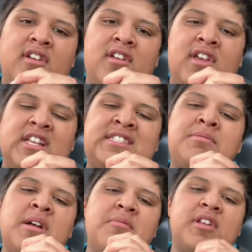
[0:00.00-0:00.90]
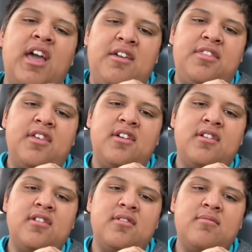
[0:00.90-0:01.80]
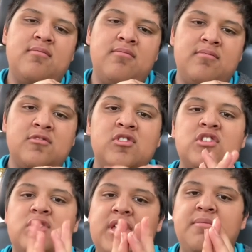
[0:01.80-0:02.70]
is September 9th, 2020.